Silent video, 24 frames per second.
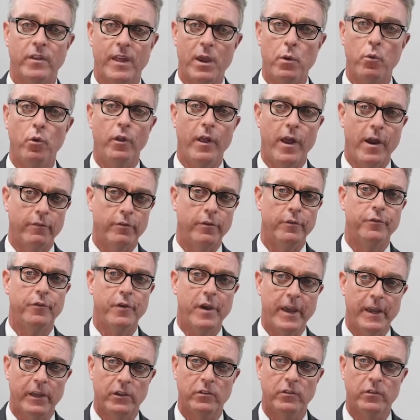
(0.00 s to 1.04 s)
they will ever
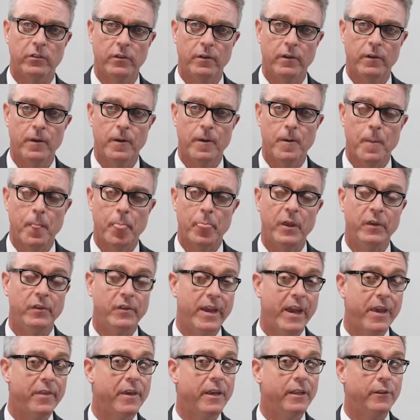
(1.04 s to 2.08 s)
face, the
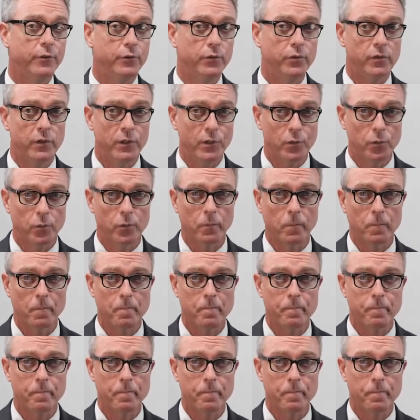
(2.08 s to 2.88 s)
day they lose you.